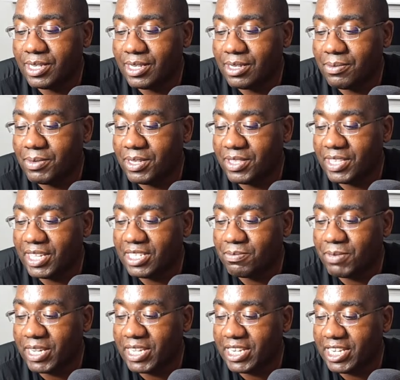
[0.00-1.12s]
but things
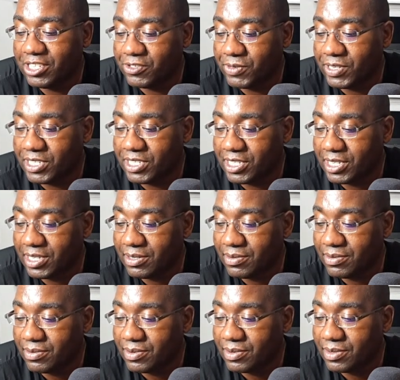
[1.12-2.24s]
might get interesting.
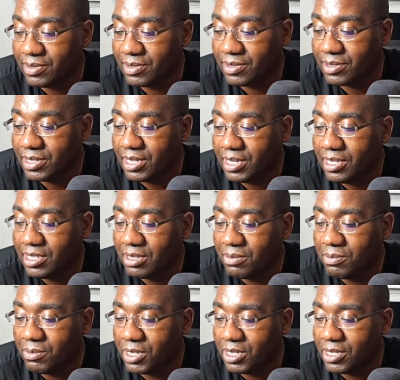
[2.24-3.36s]

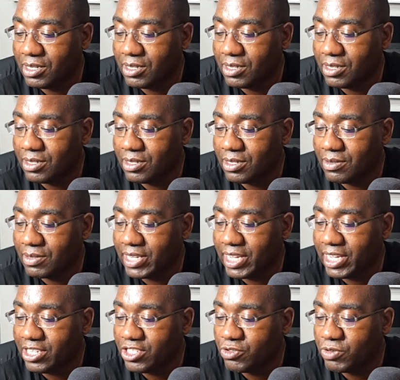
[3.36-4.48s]
The,
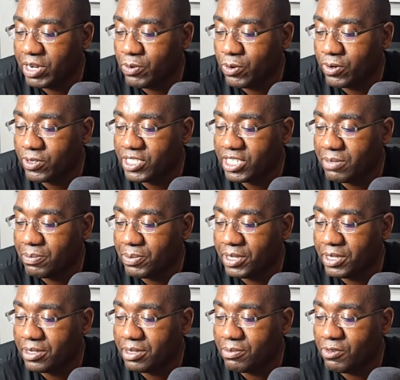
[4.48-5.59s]
okay, Trey Porter said the,
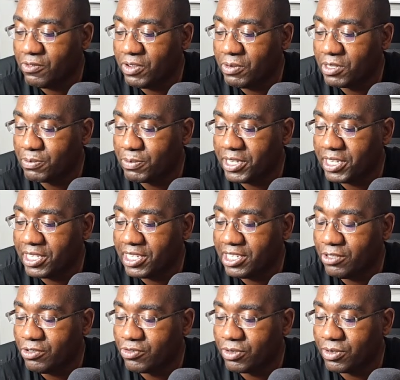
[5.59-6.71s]
the movie was politically
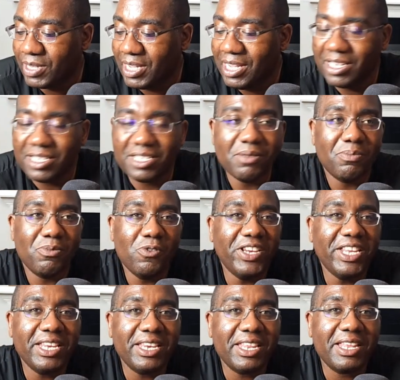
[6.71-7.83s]
neutral. The movie
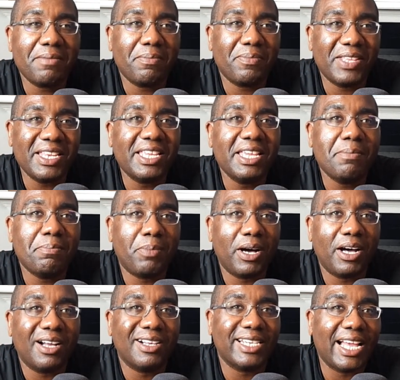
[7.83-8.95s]
didn't get, didn't get
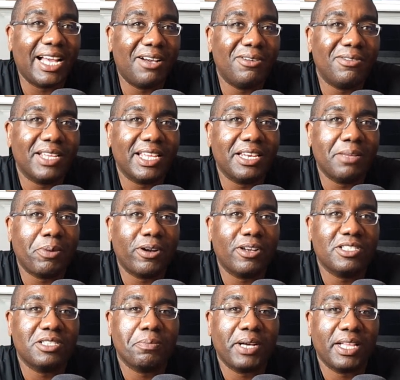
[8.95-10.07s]
bogged down into
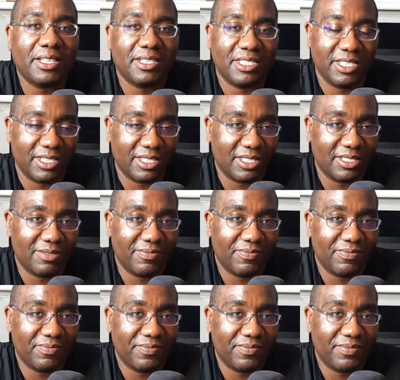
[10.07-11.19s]
partisan politics.
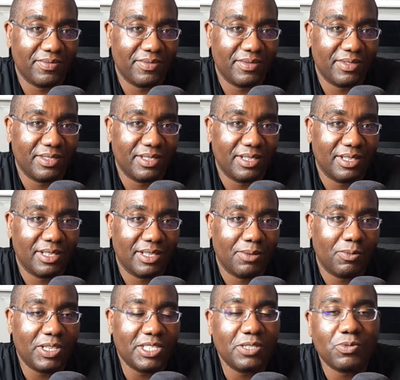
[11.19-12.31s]
It
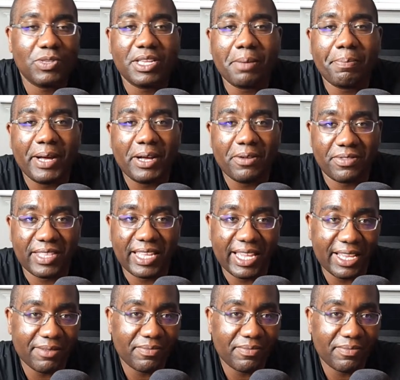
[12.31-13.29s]
wasn't really about that.